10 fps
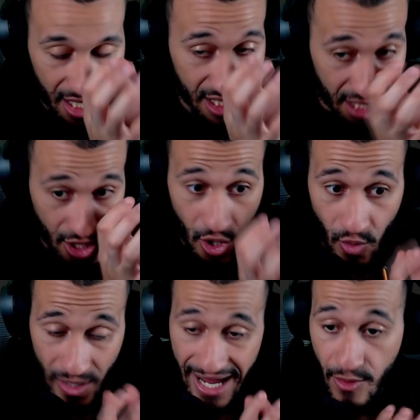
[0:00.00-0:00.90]
He's like, yo,
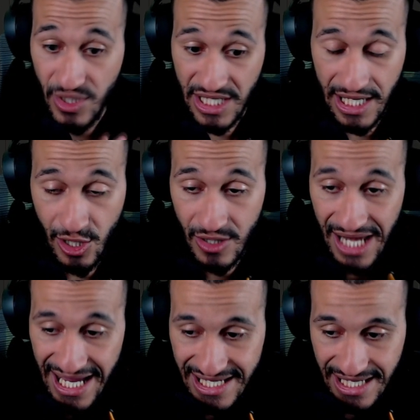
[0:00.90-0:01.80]
when I was here
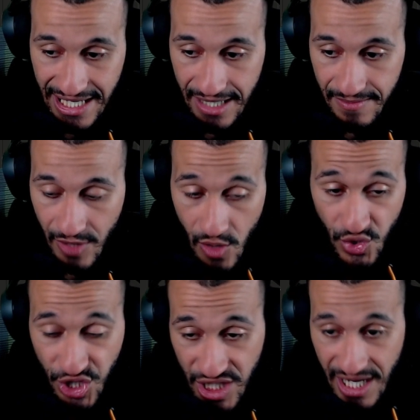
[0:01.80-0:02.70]
last time, oh
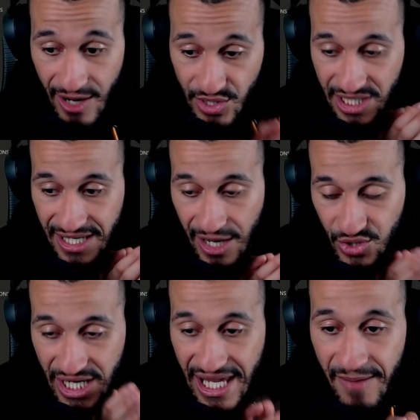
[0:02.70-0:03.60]
shit, I was
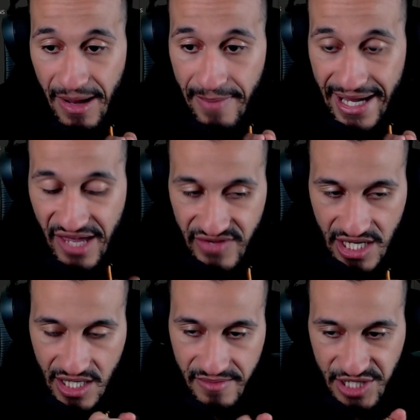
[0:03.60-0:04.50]
getting hit by back heavy
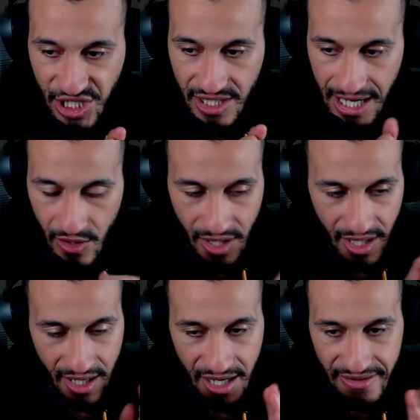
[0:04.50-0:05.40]
kick. Let me chill out.
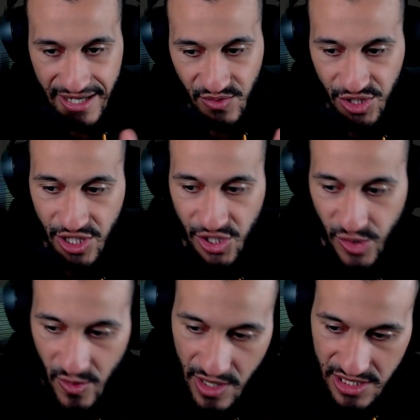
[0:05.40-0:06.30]
And that's when John
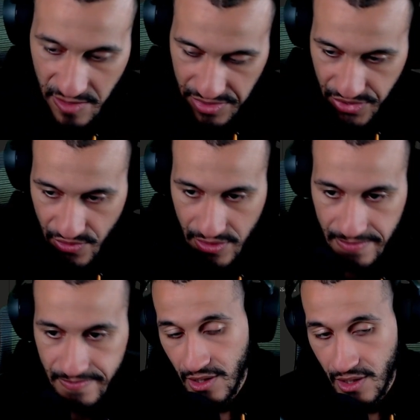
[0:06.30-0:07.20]
Choi walked up and threw him.